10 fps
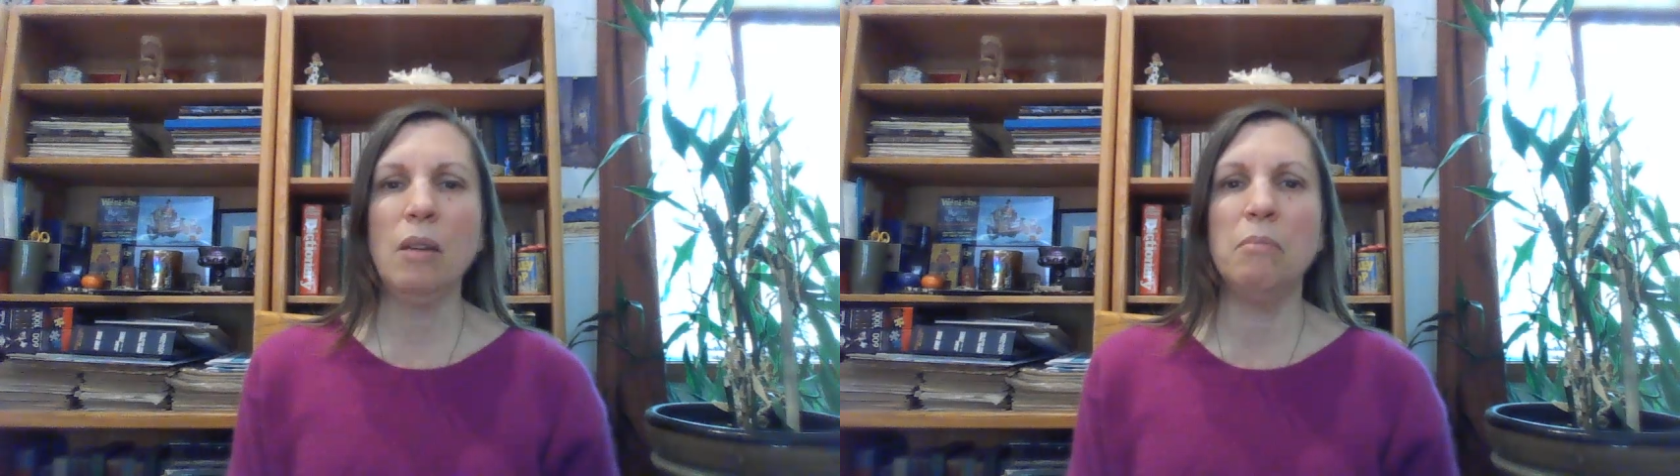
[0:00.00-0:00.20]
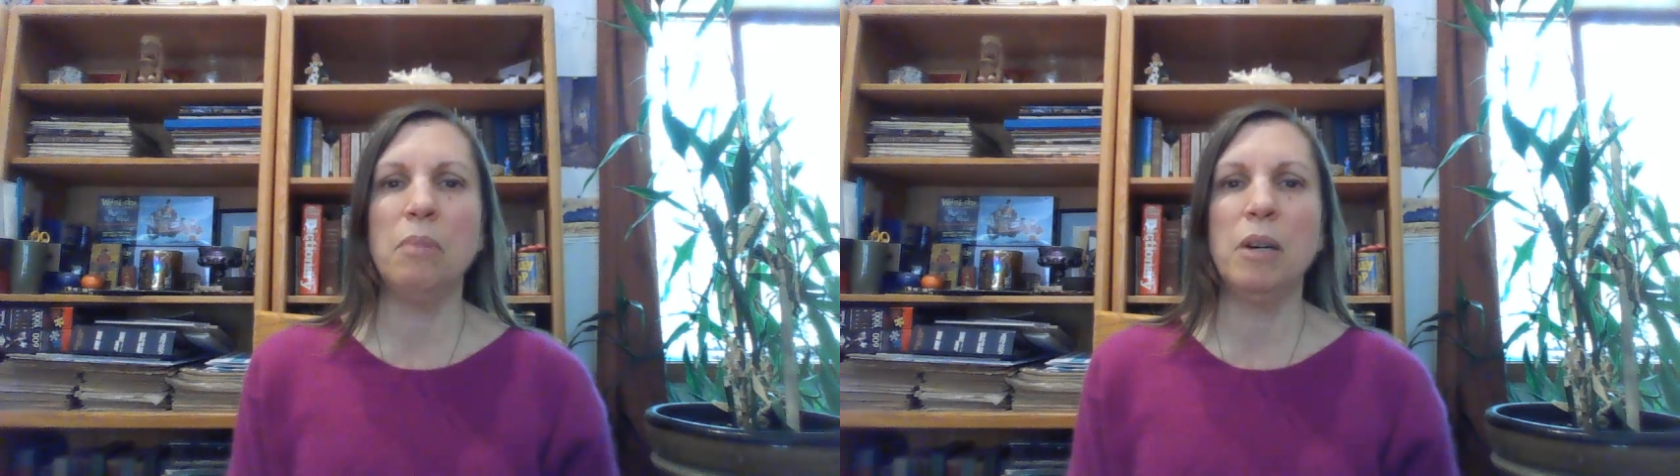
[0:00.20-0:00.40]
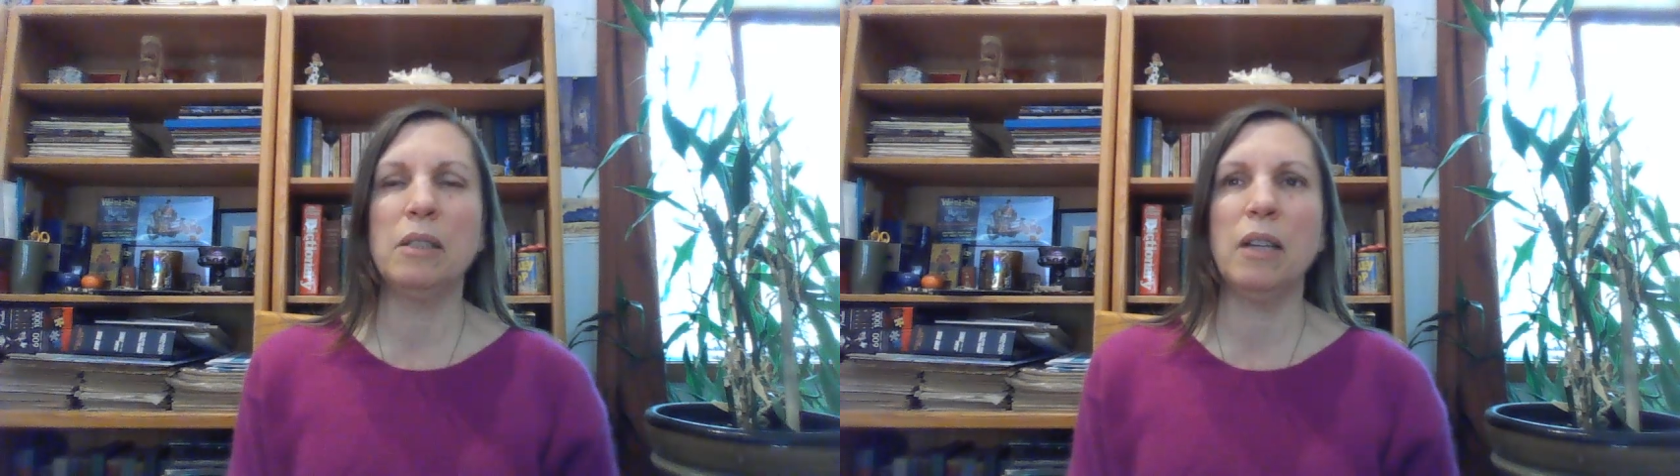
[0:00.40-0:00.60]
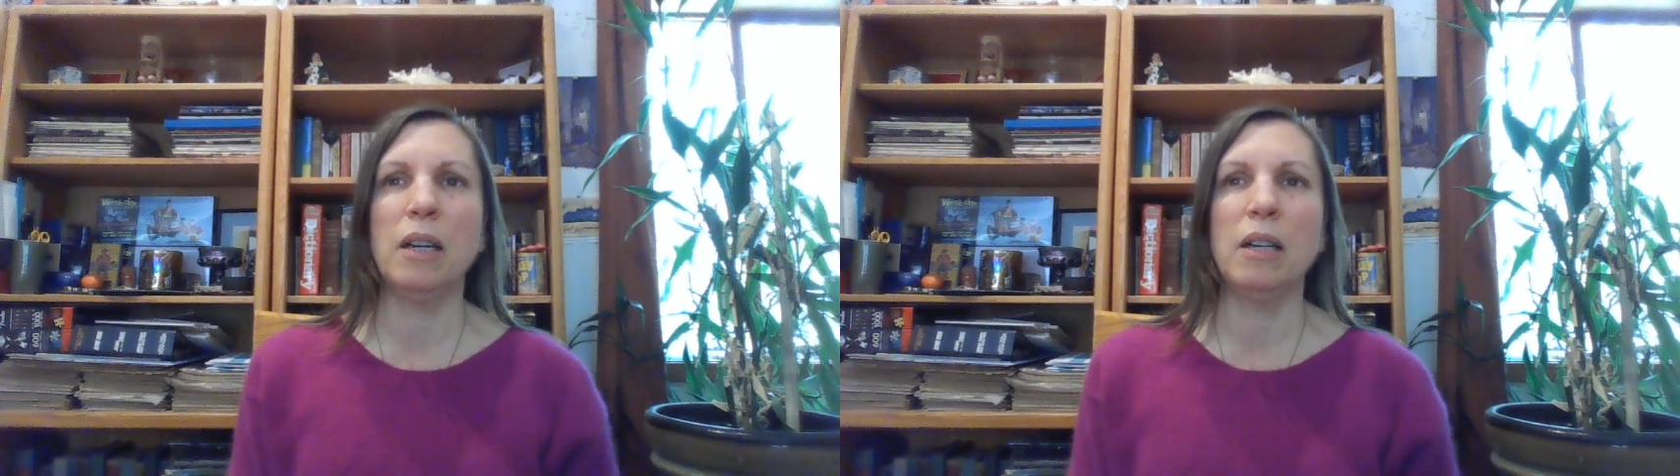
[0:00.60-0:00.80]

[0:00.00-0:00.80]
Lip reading: But